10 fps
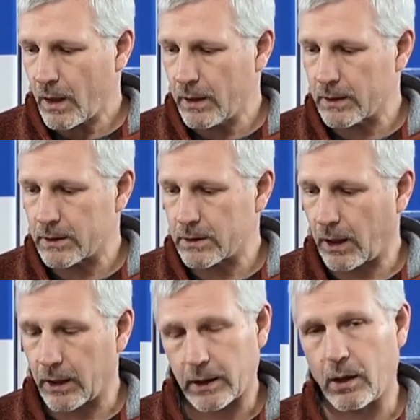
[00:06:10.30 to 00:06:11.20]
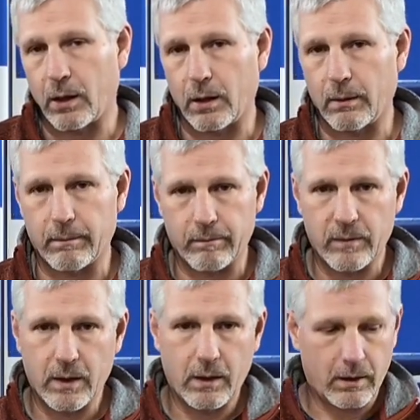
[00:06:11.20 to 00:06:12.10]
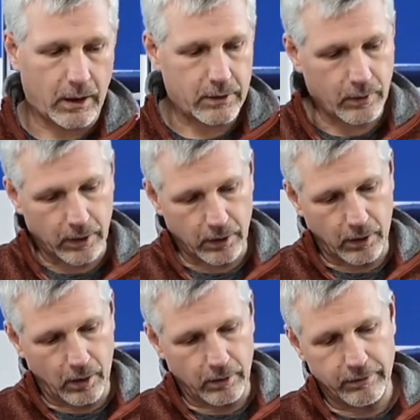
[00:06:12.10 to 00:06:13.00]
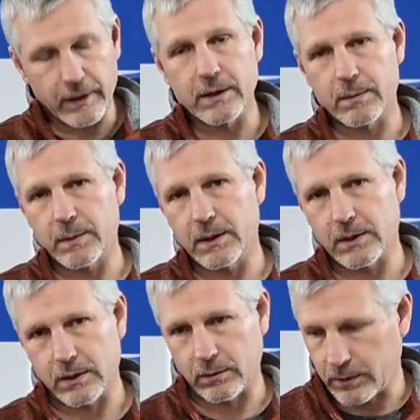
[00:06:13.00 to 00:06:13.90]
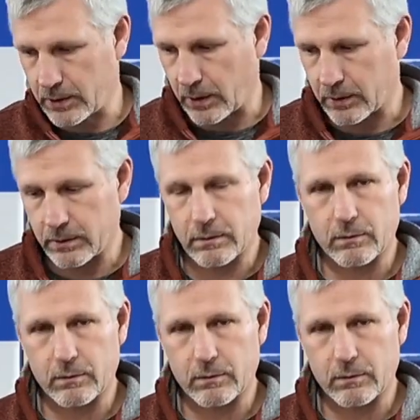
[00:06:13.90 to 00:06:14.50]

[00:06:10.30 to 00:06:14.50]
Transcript: It's not a COM. That's where all of these pieces will start